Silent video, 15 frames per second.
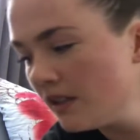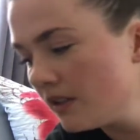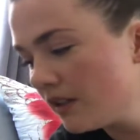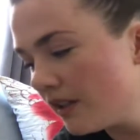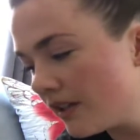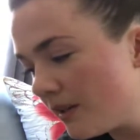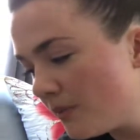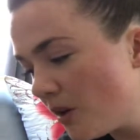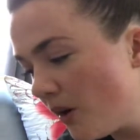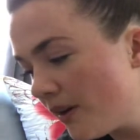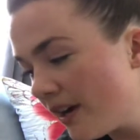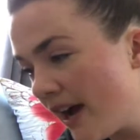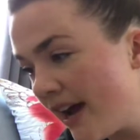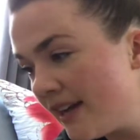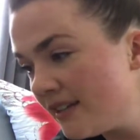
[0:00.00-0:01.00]
Good, keep going,
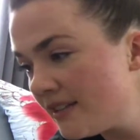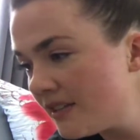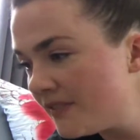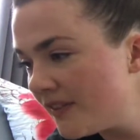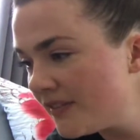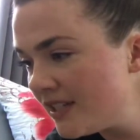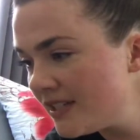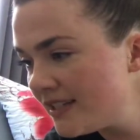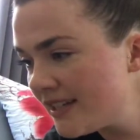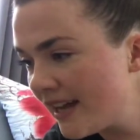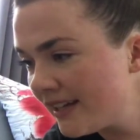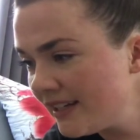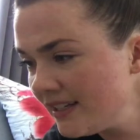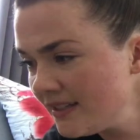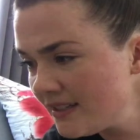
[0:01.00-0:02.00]
guys. 15
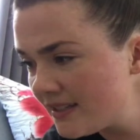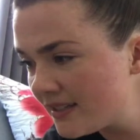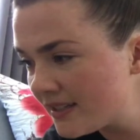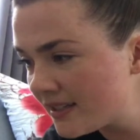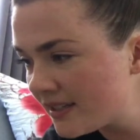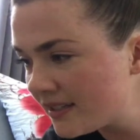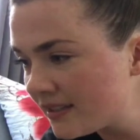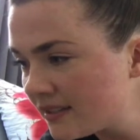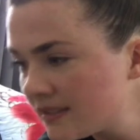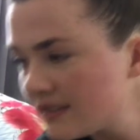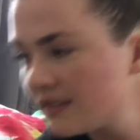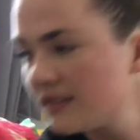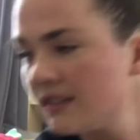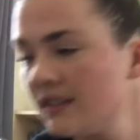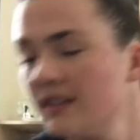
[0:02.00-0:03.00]
seconds.
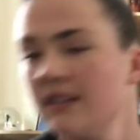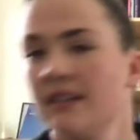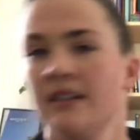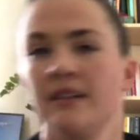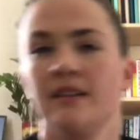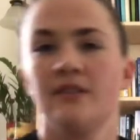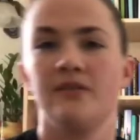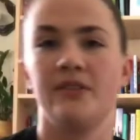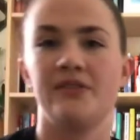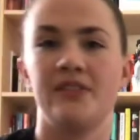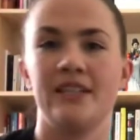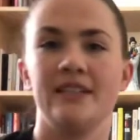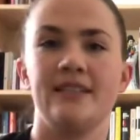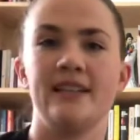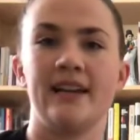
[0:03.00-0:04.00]

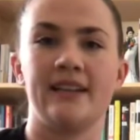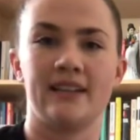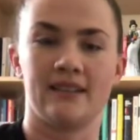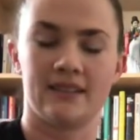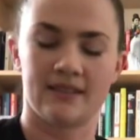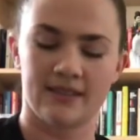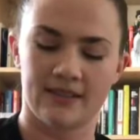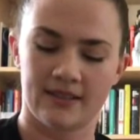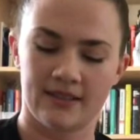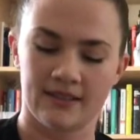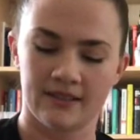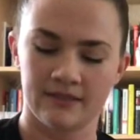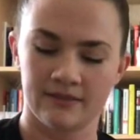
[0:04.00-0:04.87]
15 seconds.